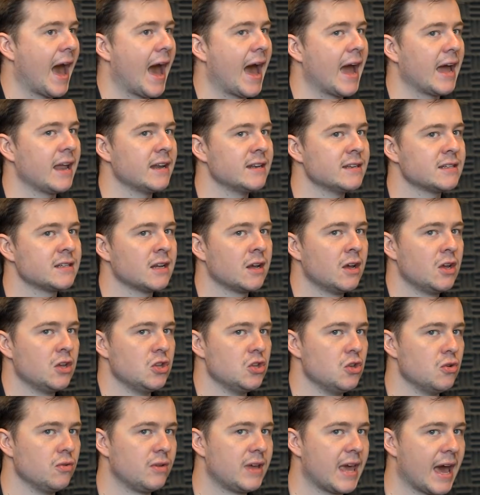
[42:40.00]
And
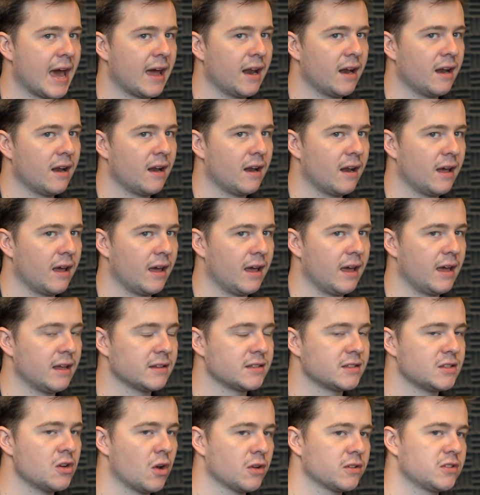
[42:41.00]

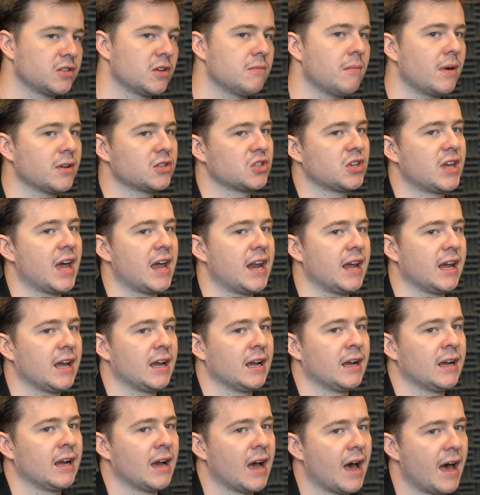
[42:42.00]
it's not so much
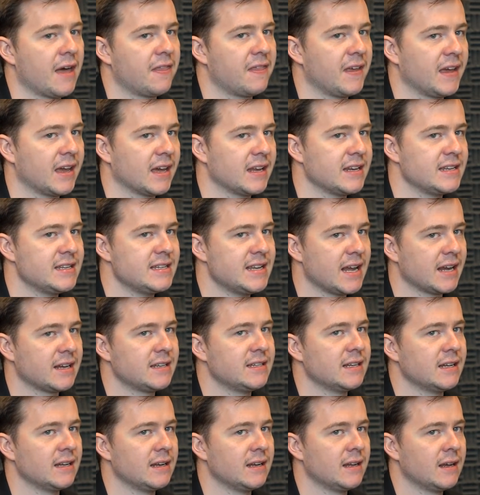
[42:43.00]
getting, I think,
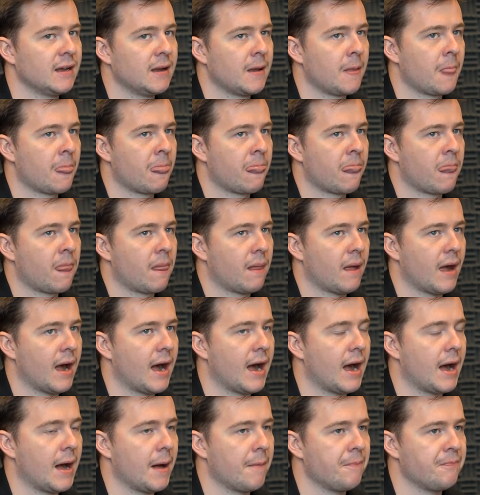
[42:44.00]
addicted
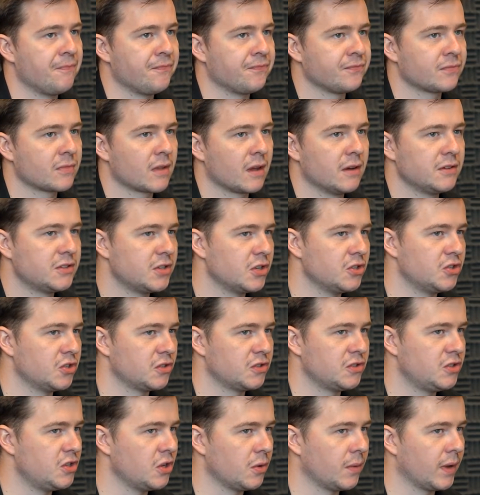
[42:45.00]
to
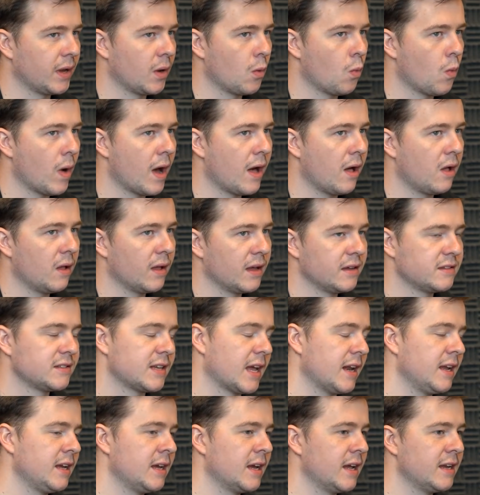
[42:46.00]
just doing well. It's
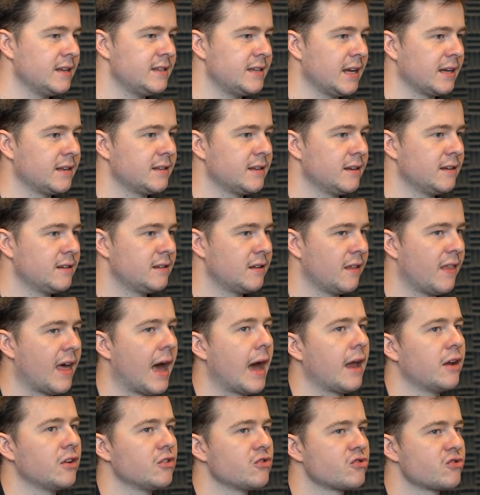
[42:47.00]
getting addicted to
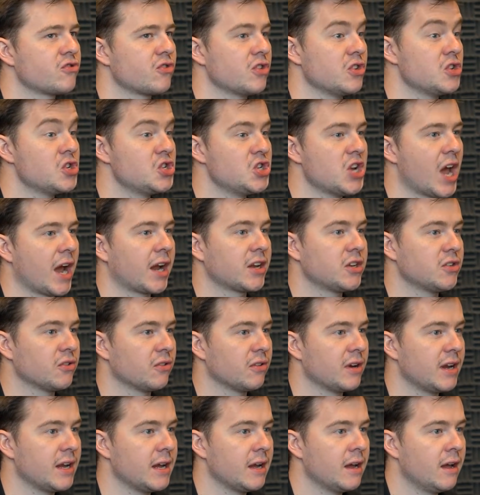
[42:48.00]
that
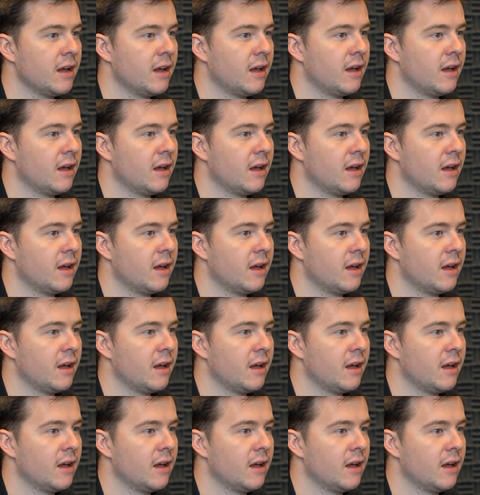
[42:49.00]
trajectory